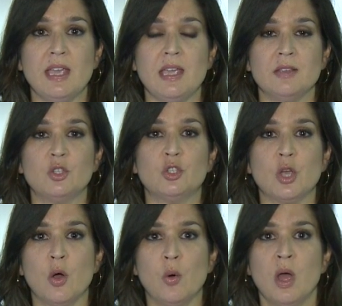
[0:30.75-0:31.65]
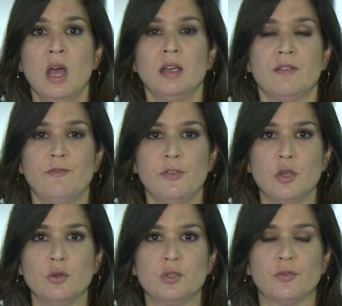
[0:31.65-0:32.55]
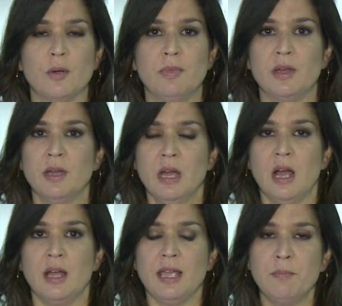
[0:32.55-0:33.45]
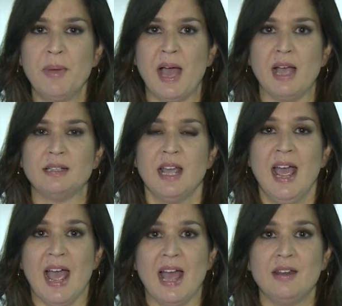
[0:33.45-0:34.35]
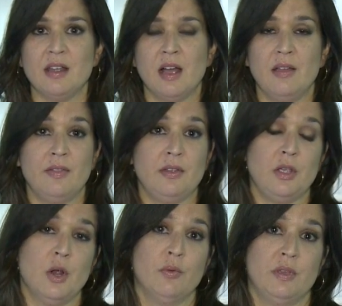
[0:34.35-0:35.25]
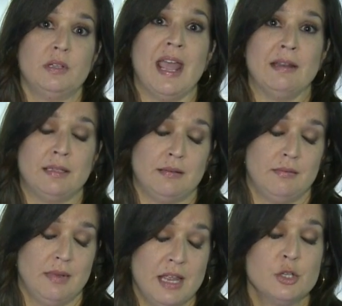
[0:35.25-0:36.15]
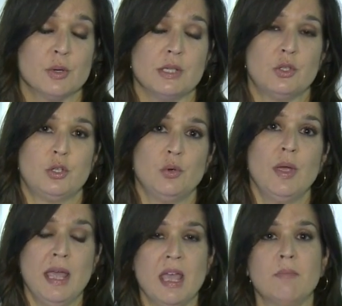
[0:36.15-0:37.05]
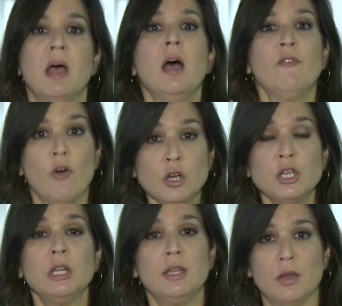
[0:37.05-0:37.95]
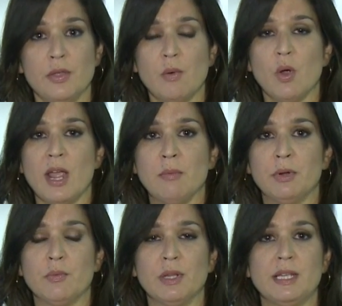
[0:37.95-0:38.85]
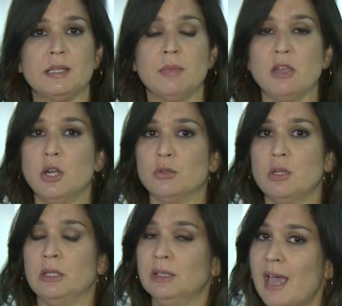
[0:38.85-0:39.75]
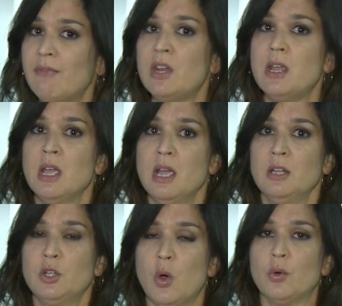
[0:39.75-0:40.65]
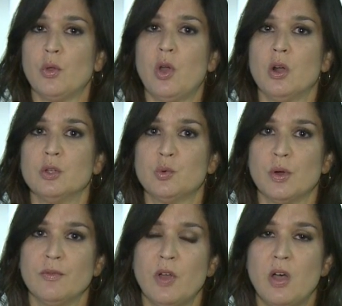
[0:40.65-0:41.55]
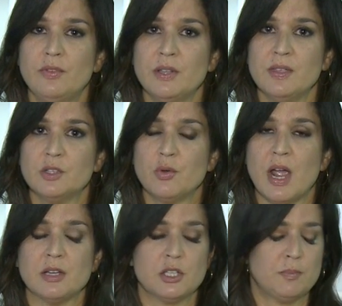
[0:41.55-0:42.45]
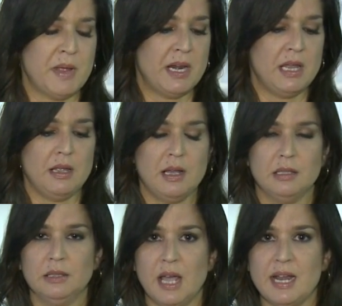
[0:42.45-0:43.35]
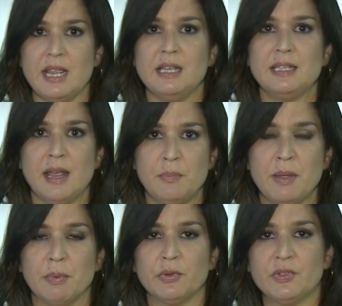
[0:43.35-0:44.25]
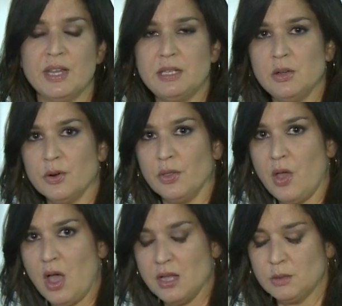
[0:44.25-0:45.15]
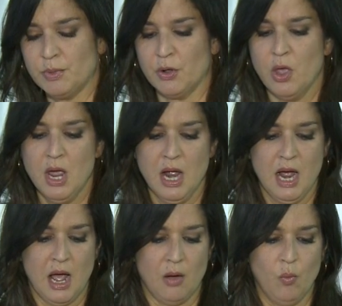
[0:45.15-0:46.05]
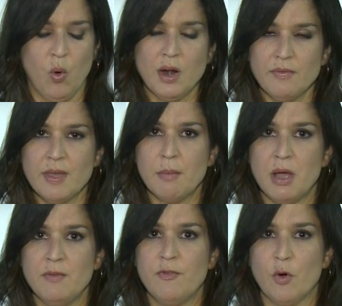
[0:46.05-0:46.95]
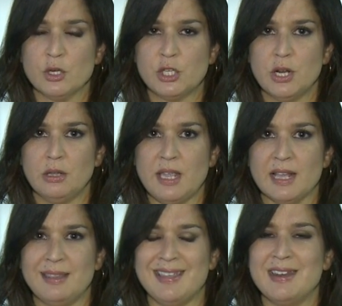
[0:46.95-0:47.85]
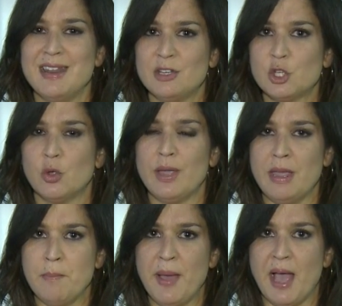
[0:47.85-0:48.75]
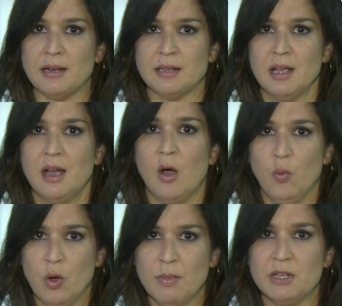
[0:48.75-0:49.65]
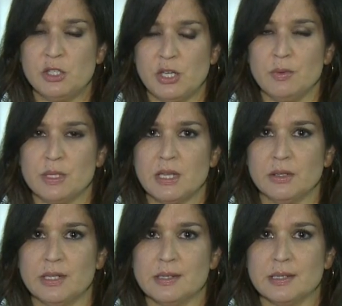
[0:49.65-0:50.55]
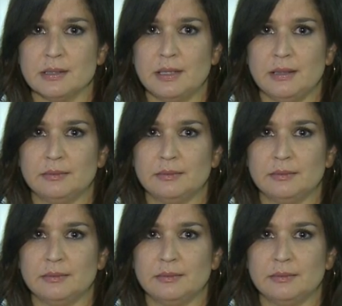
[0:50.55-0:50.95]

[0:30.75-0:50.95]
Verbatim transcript: He is so confused from the uh, impact and, uh, the, you know, the eh, injuries to him. Fortunately, though, they were able to release him. Now, you know, 11 total cars were involved in this crash, spinning, colliding, 10 people sent here to the hospital. Uh, one of them, unfortunately, at the initial impact, a woman, she was killed instantly.